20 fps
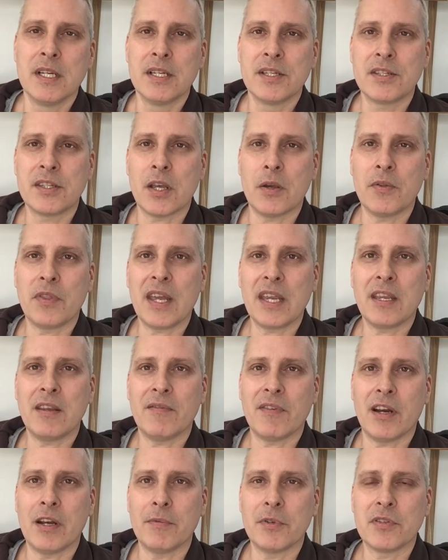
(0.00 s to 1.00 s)
So thank you
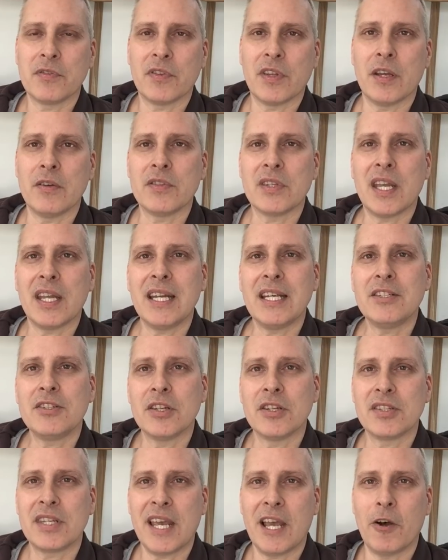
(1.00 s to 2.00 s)
very much for those, and it
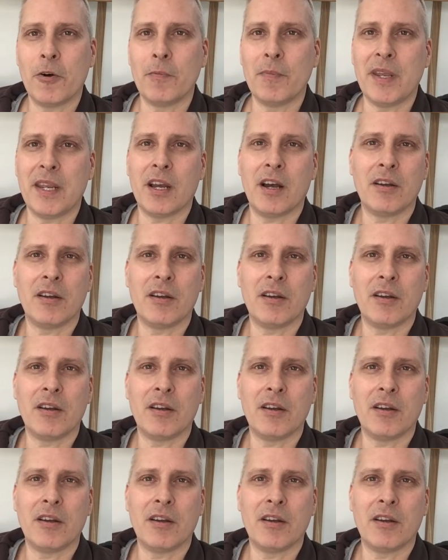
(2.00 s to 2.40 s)
does help me.